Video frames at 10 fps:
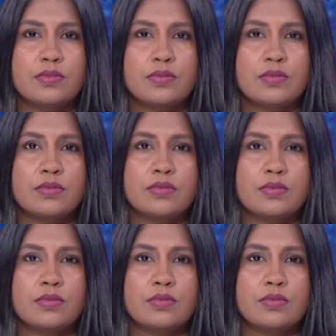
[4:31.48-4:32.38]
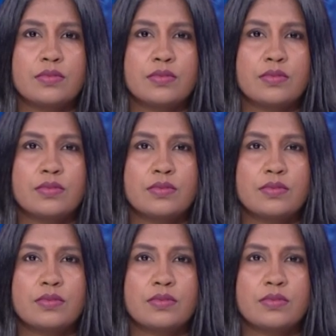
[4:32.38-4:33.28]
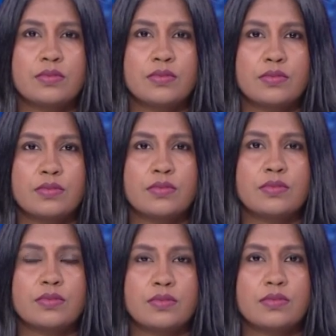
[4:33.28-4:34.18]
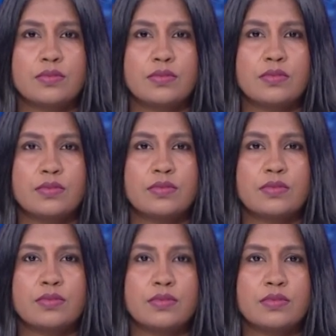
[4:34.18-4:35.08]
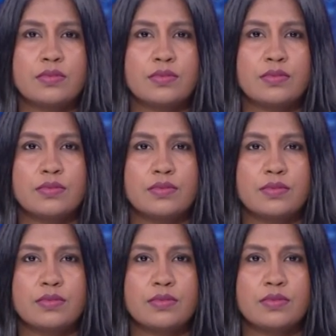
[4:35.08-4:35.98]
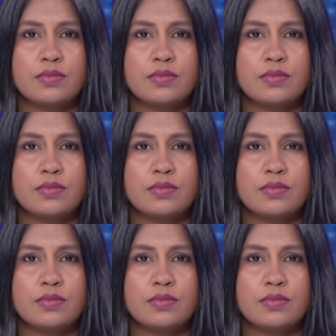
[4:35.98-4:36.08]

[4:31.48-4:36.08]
[no speech]